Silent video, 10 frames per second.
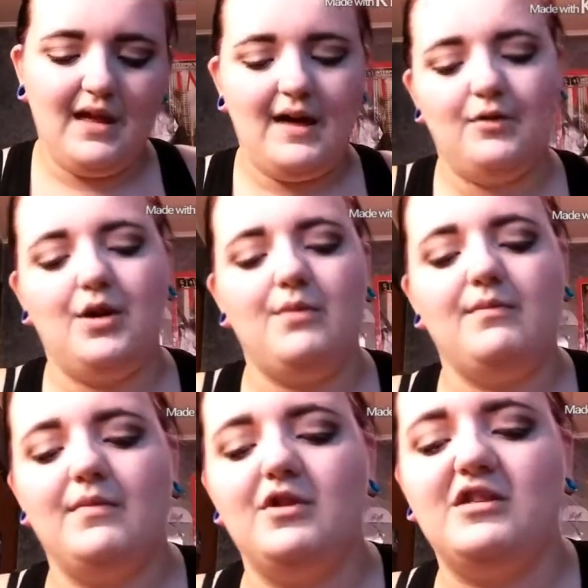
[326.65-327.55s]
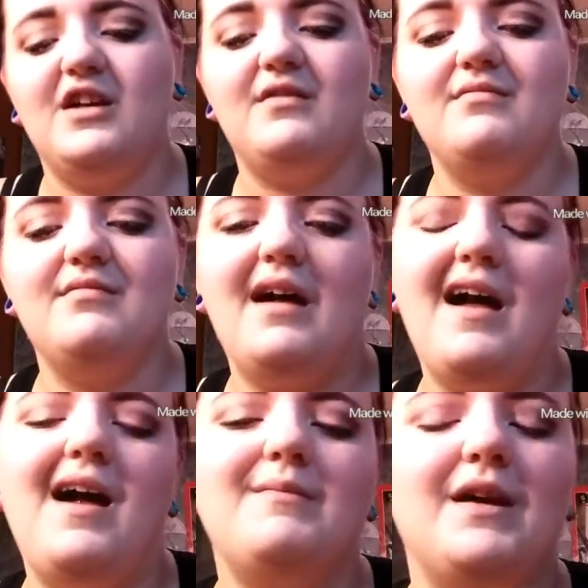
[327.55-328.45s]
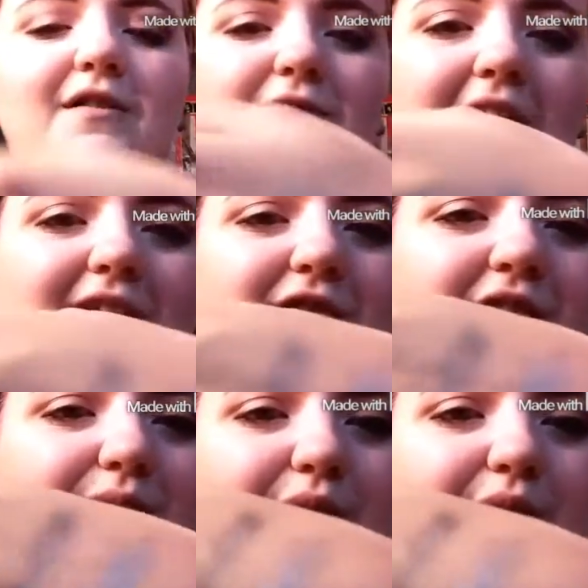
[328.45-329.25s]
I don't know, I'm not a fan of it,